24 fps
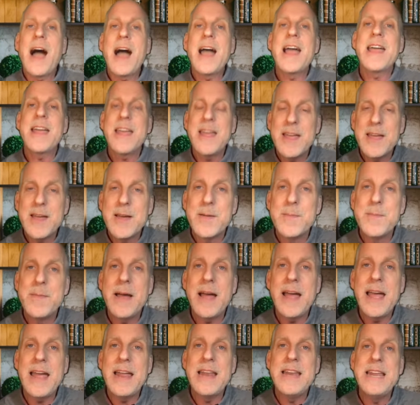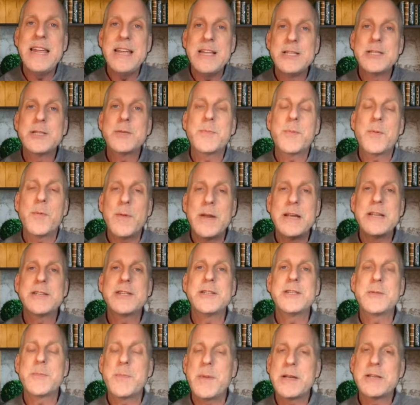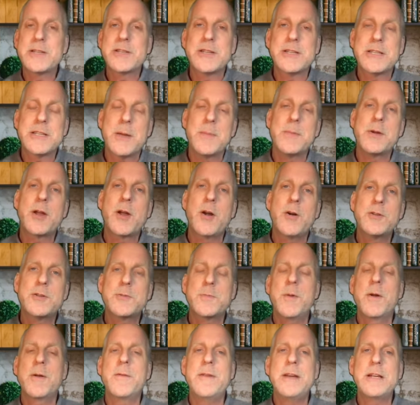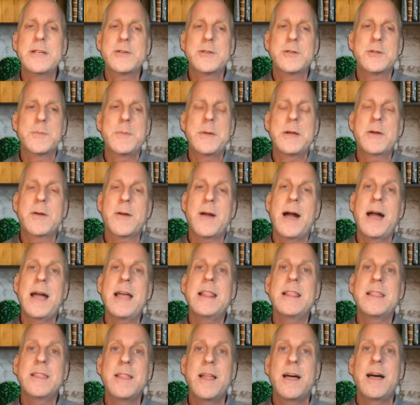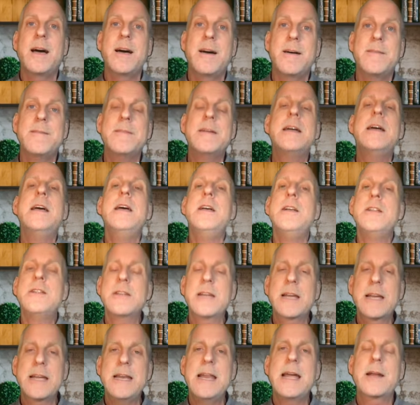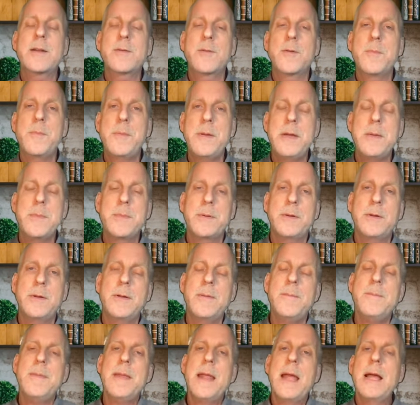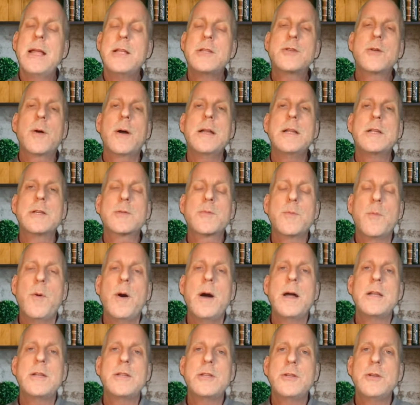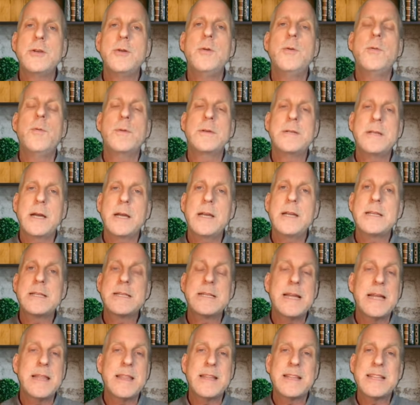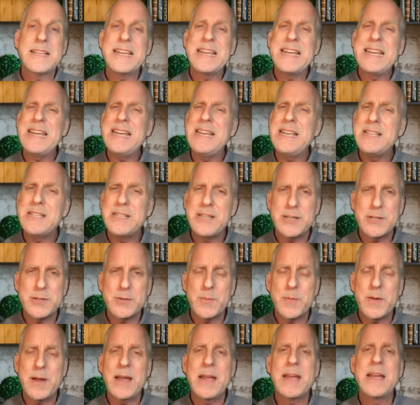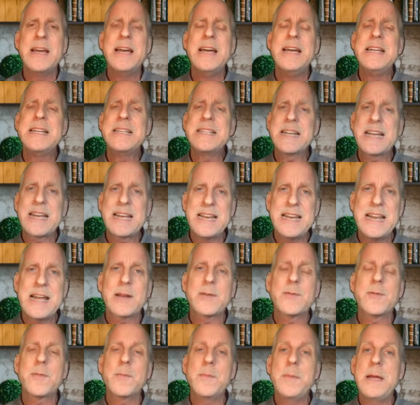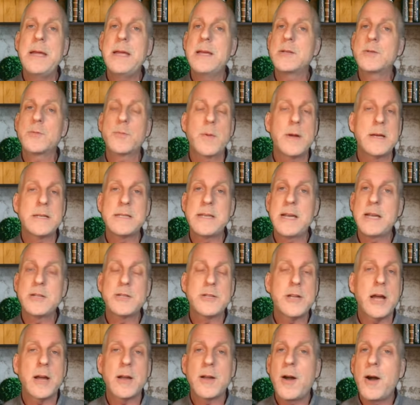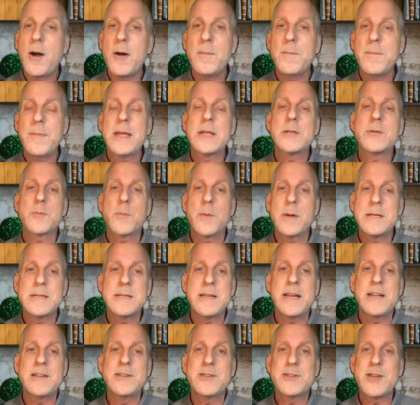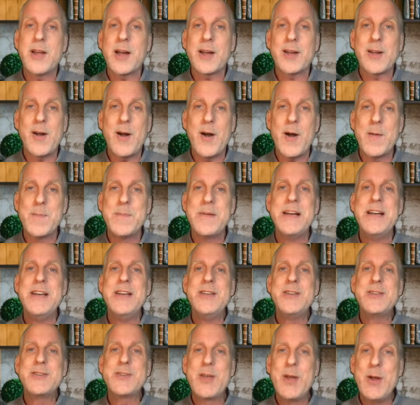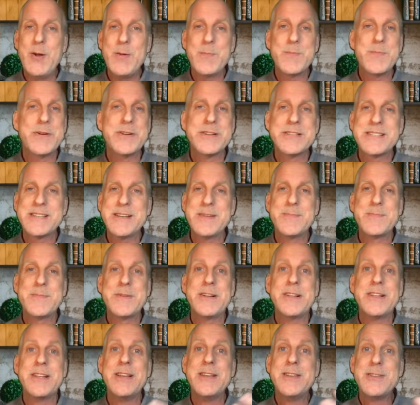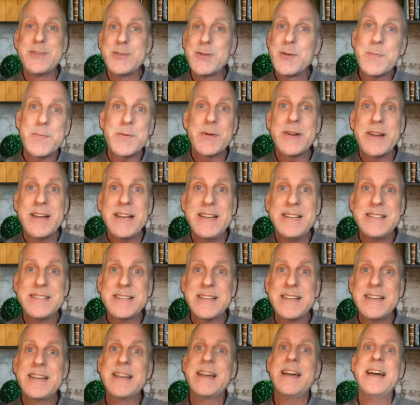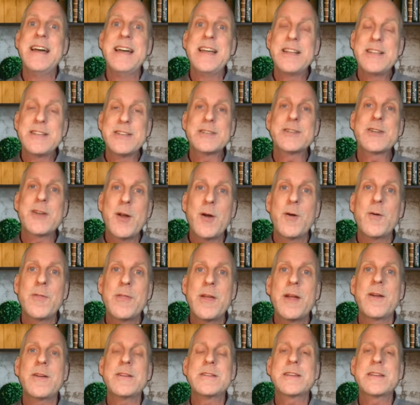I am an inspiration specialist. I'm a coach, motivational speaker. I love to connect with people. And so I just want to tell you today that the easiest way to connect with me is RussHedge.com. That's RussHedge.com. Super simple, super easy. Just go there.